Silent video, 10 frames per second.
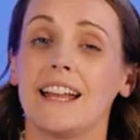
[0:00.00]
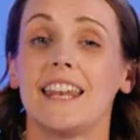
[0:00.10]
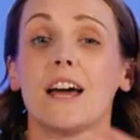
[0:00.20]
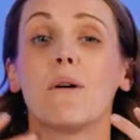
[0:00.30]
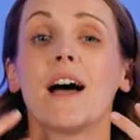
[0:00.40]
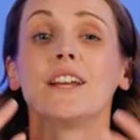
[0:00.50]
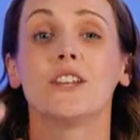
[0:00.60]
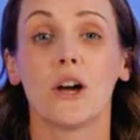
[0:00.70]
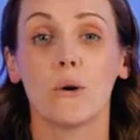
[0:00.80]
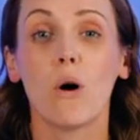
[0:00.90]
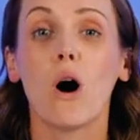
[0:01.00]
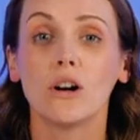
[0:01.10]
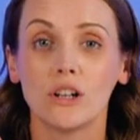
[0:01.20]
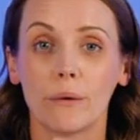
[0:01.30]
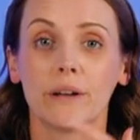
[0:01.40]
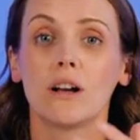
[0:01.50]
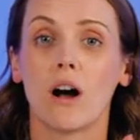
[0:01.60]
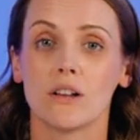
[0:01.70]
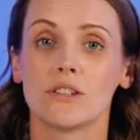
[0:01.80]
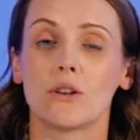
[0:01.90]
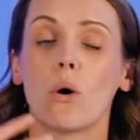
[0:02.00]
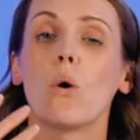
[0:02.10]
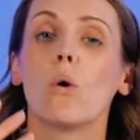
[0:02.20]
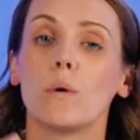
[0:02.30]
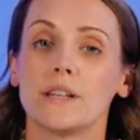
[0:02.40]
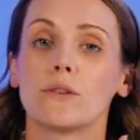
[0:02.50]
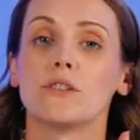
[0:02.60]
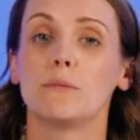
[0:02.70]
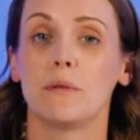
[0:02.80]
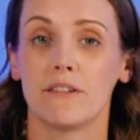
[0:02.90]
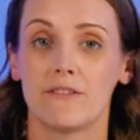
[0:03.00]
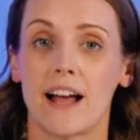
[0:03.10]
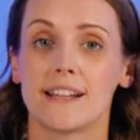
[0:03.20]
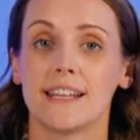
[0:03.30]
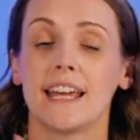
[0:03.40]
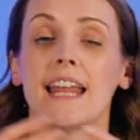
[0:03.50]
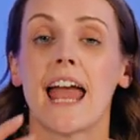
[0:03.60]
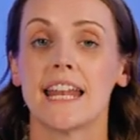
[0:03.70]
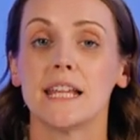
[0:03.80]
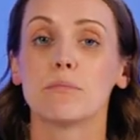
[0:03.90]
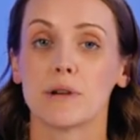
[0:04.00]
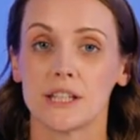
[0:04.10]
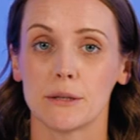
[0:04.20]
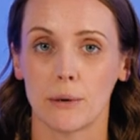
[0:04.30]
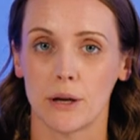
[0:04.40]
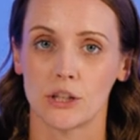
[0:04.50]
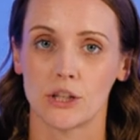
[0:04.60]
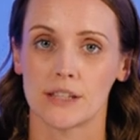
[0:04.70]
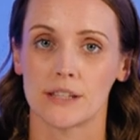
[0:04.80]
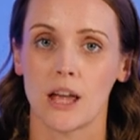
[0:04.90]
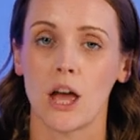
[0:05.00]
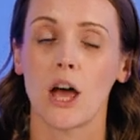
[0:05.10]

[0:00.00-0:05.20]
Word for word: Now, I know ongoing costs are always going to be a factor in any printer purchase,